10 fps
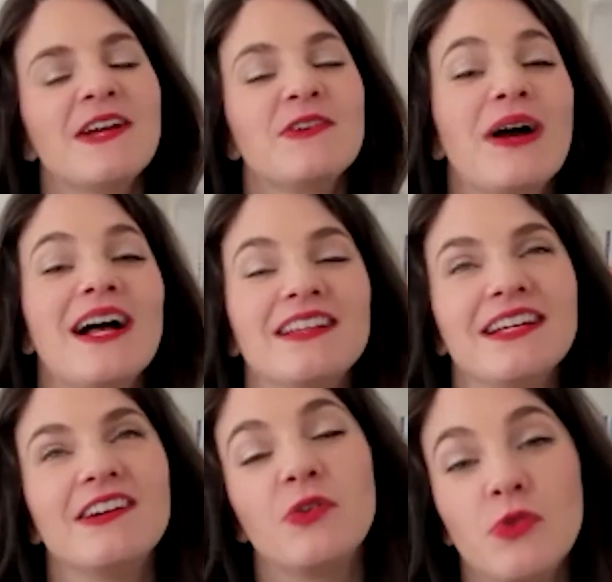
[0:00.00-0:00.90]

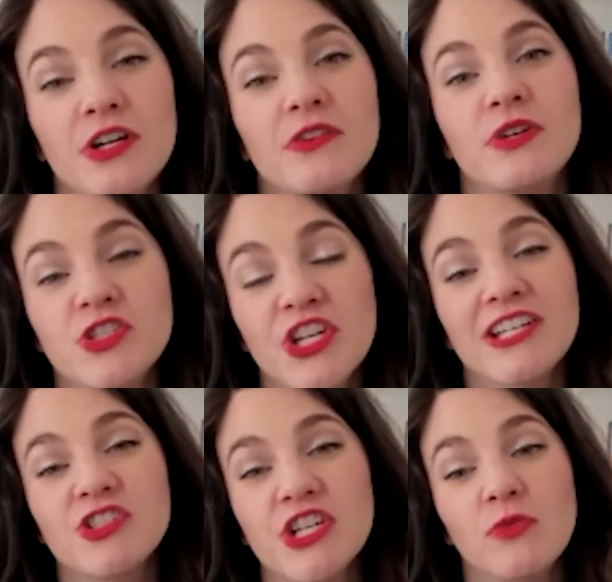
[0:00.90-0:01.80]
Well, we're
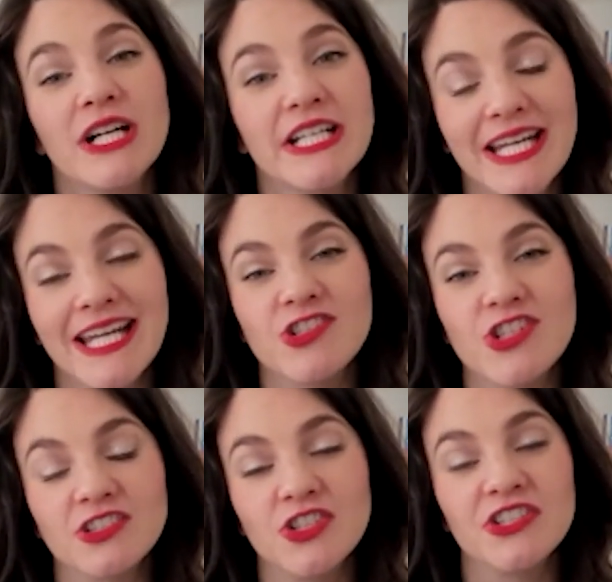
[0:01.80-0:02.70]
changing what
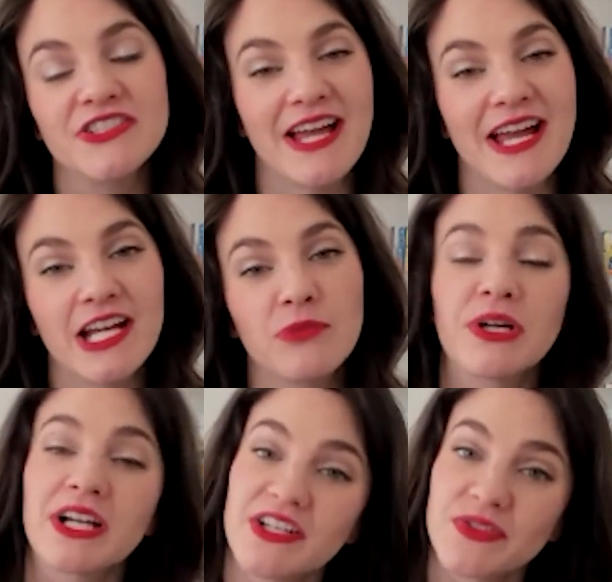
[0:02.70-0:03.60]
engaging looks like,
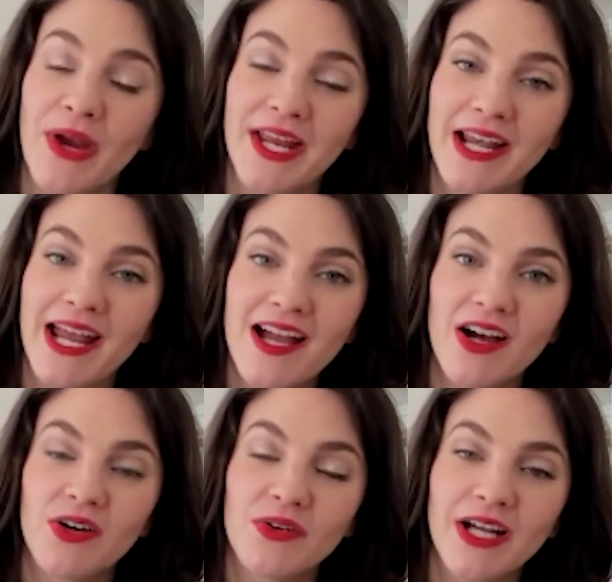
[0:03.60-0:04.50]
because right
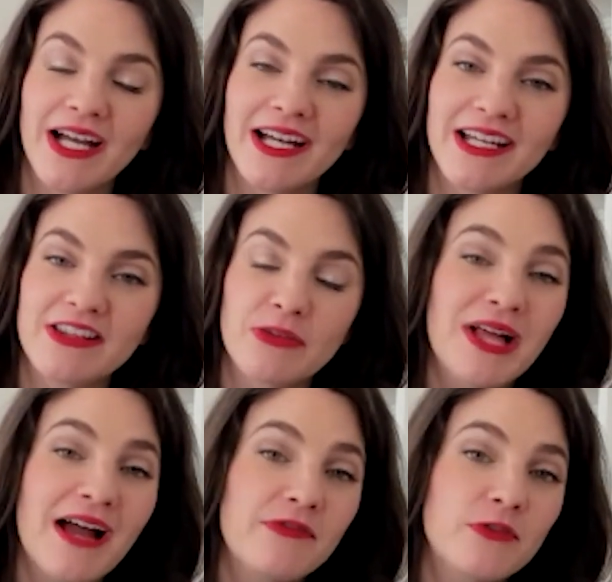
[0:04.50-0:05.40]
now the
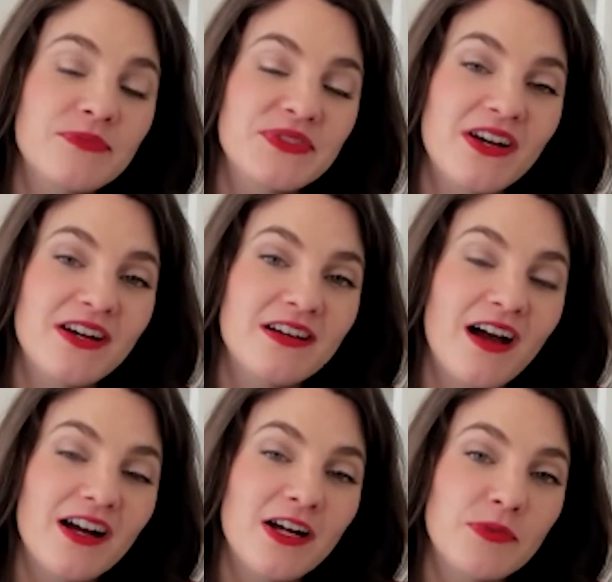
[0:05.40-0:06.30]
platforms are
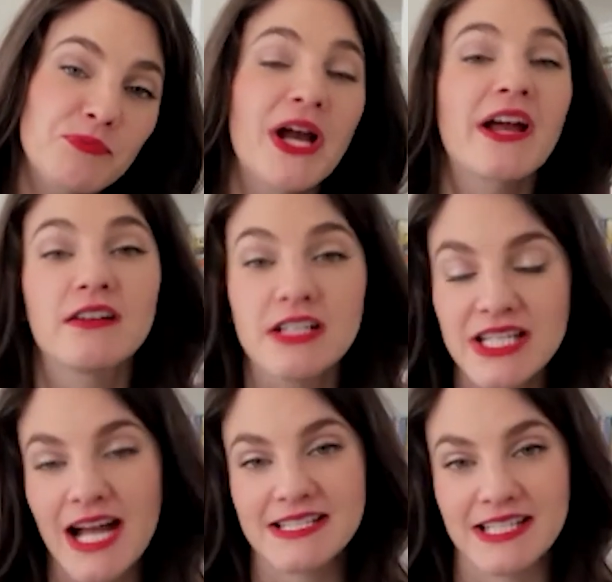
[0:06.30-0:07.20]

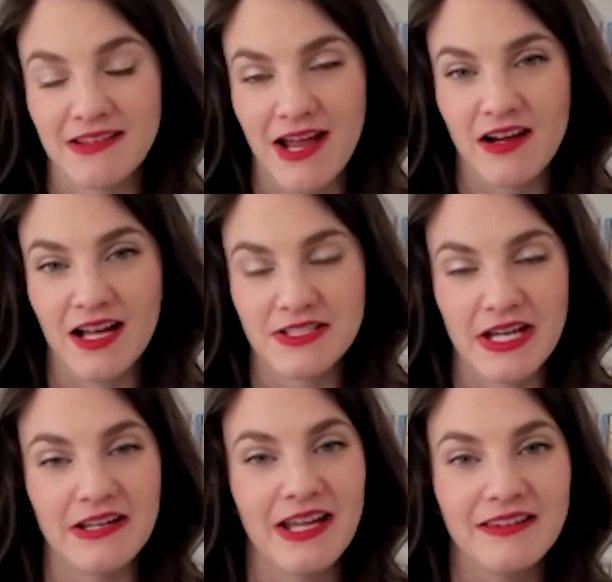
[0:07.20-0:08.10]
prioritizing that
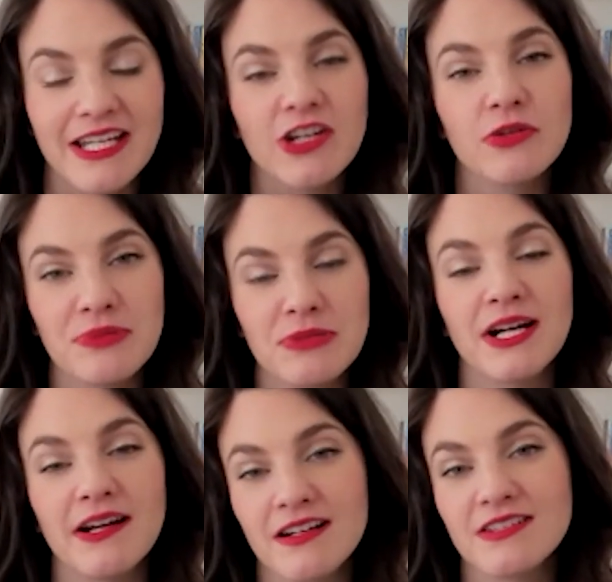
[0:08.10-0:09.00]
content, and they could be
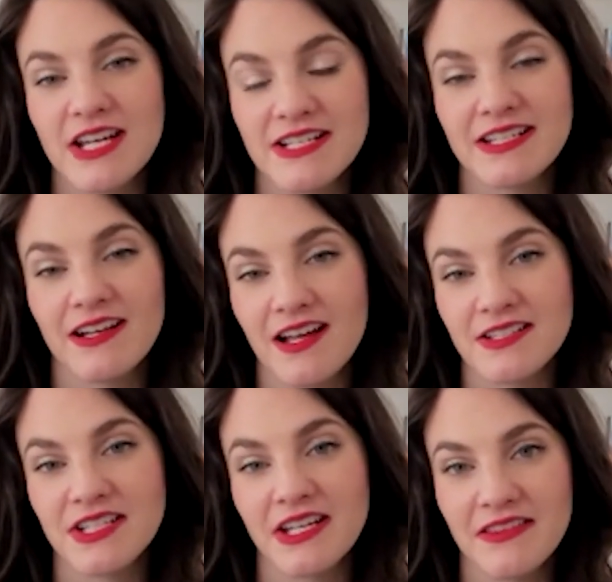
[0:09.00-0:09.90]
prioritizing
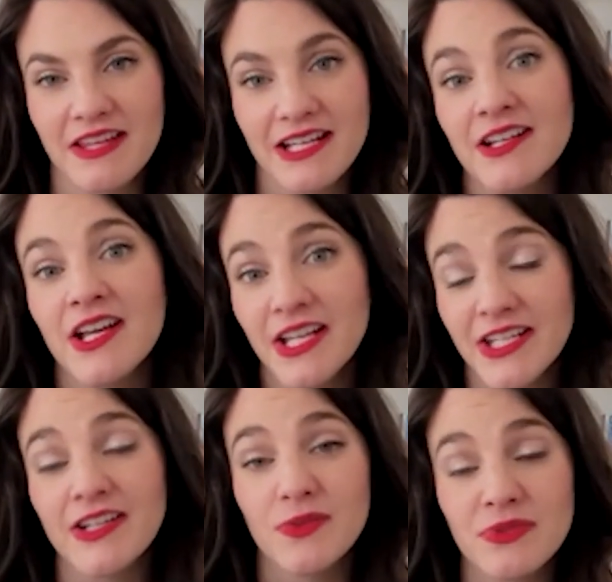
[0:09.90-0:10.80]
content that,
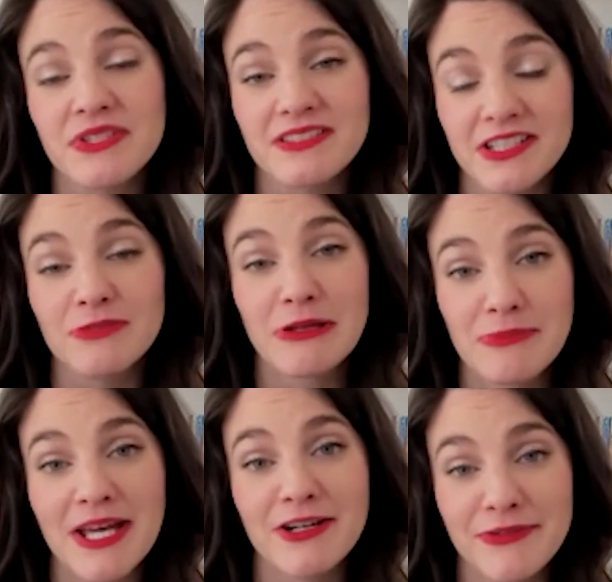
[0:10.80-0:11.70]
you know, was a little
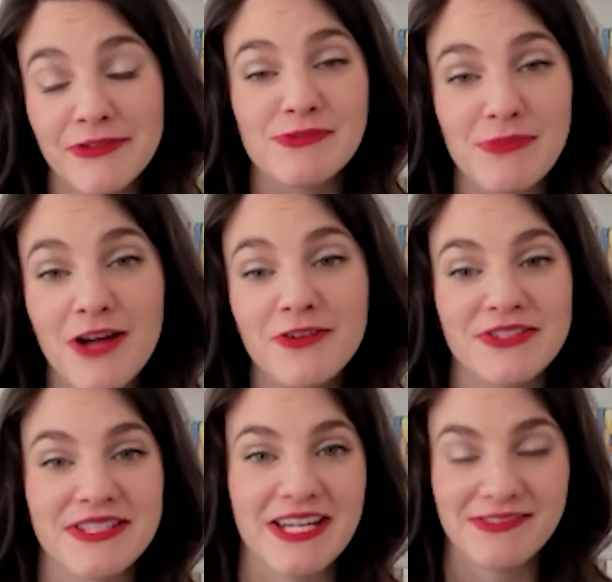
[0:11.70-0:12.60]
bit better for
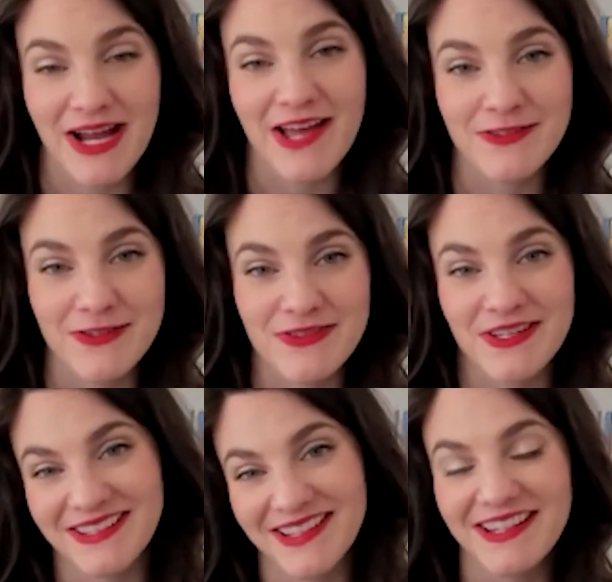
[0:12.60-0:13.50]
democracy rather
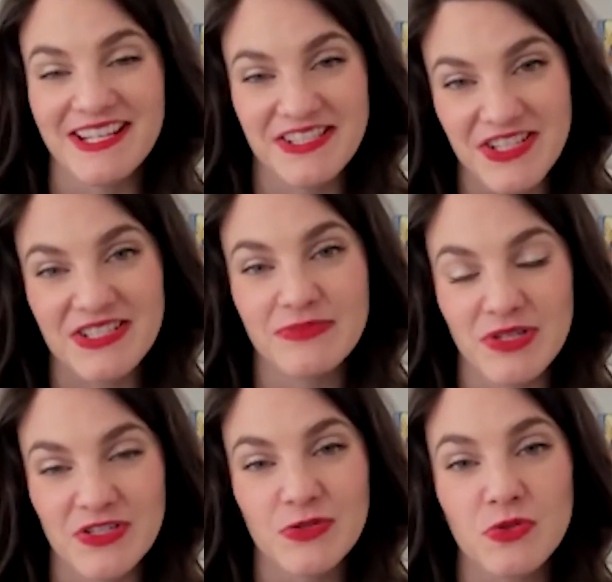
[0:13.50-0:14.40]
than this
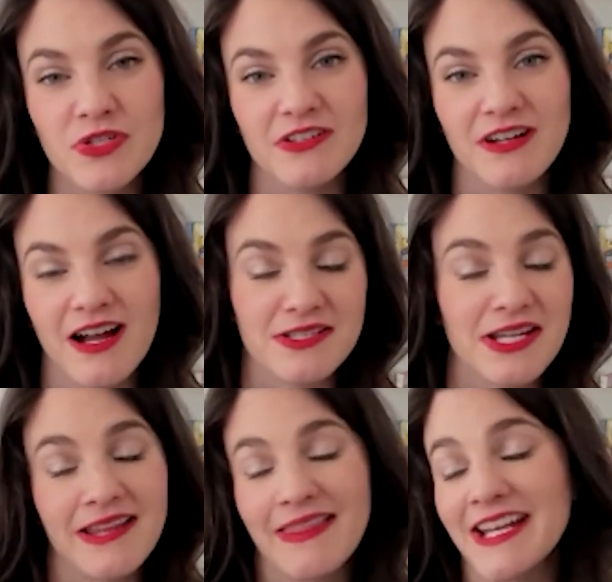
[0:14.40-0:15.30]
conspiratorial
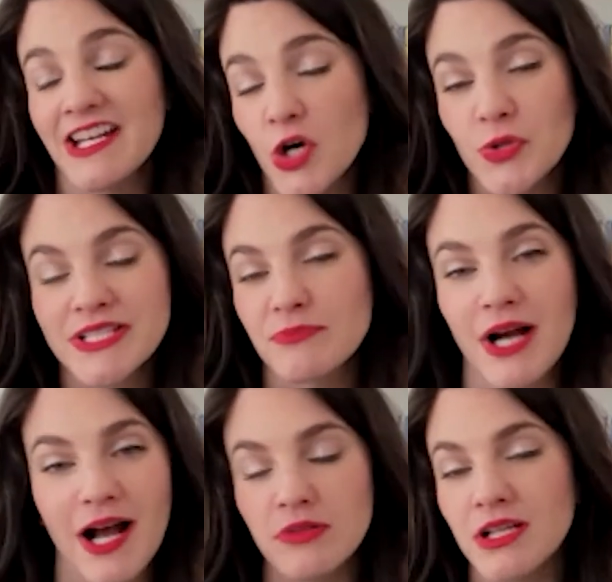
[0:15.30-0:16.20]
content. And they know it's a
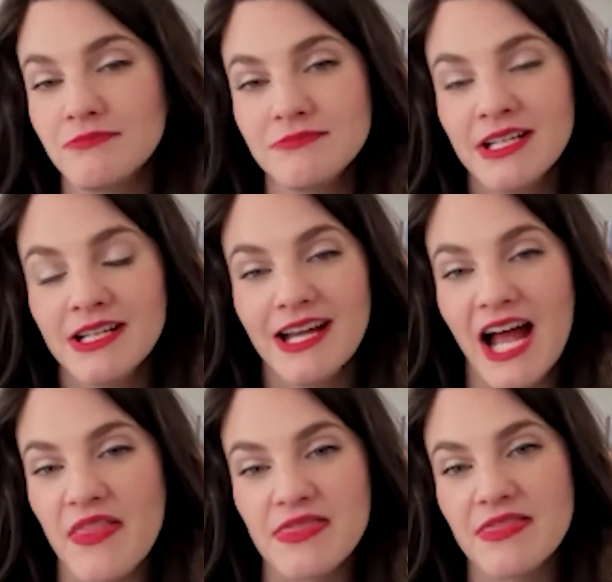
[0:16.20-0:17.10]
problem,
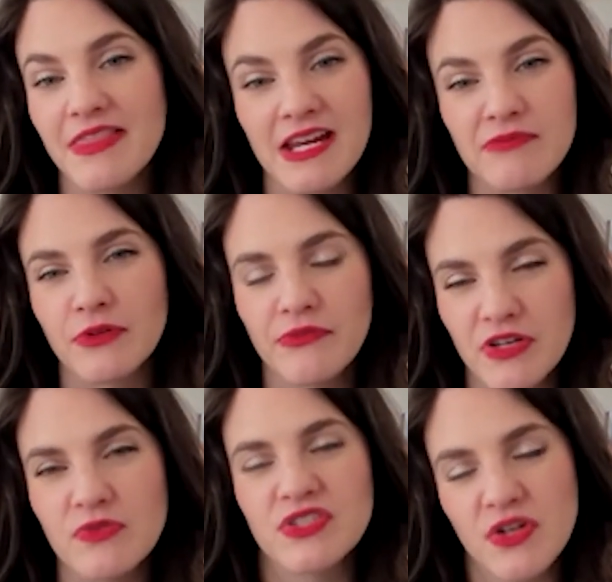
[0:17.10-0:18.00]
and they've
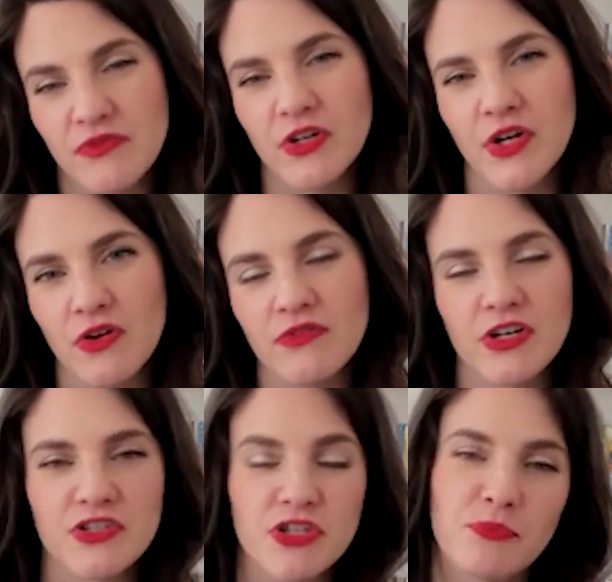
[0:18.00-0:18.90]
refused over and
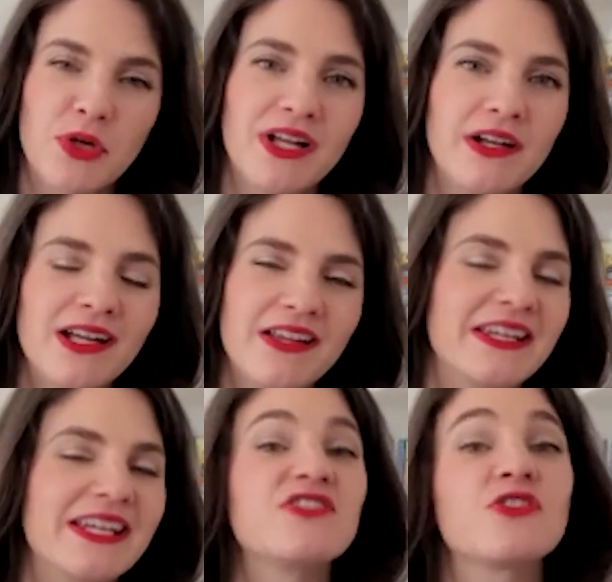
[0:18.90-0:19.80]
over to put
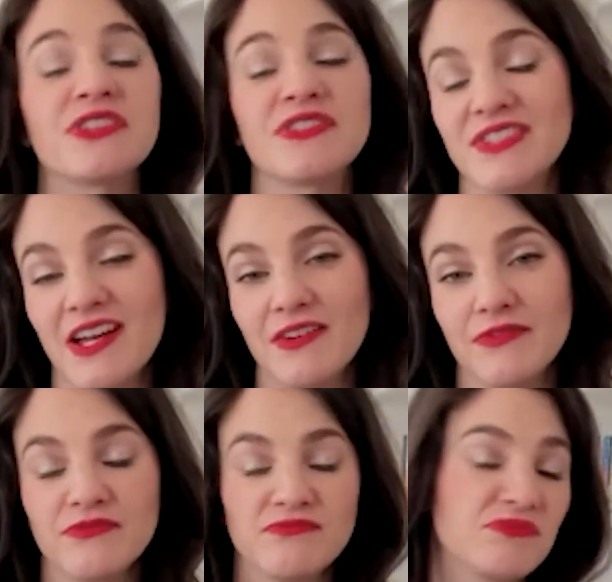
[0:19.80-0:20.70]
the interests of
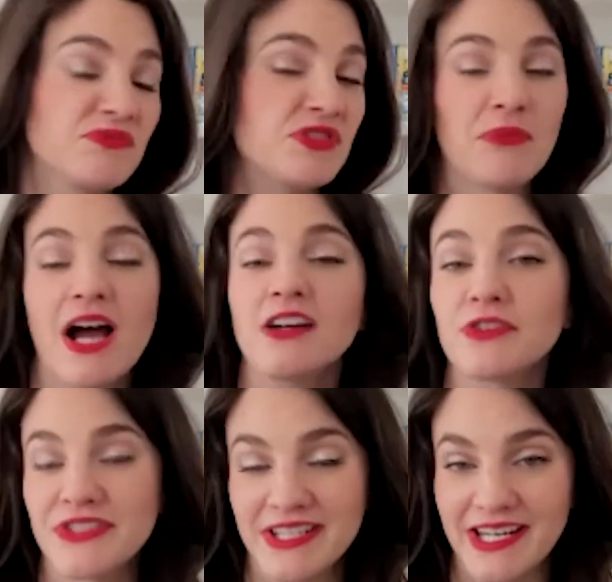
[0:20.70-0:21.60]

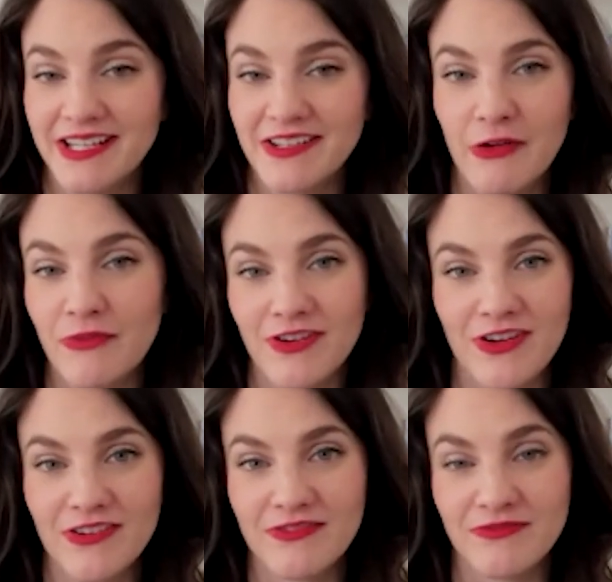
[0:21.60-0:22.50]
democracy
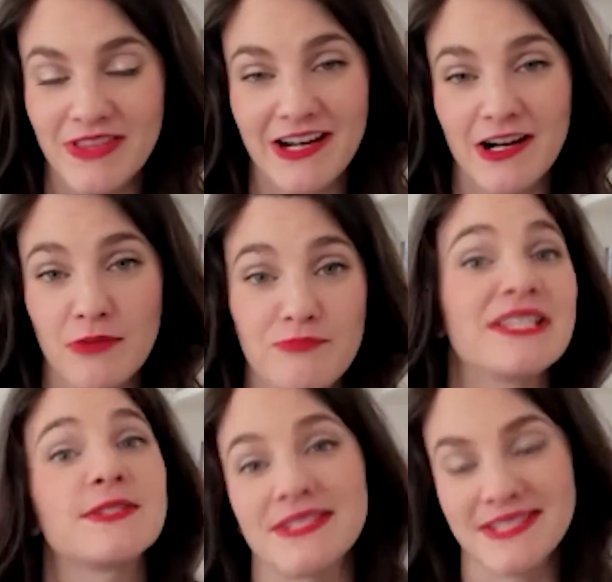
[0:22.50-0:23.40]
over their
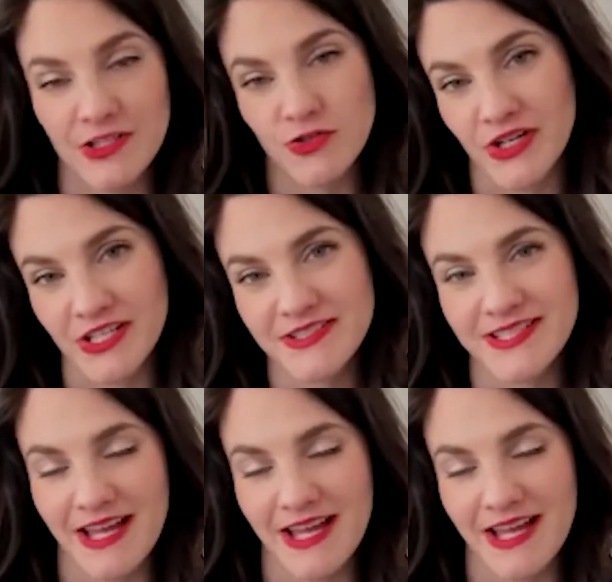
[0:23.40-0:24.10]
business interests.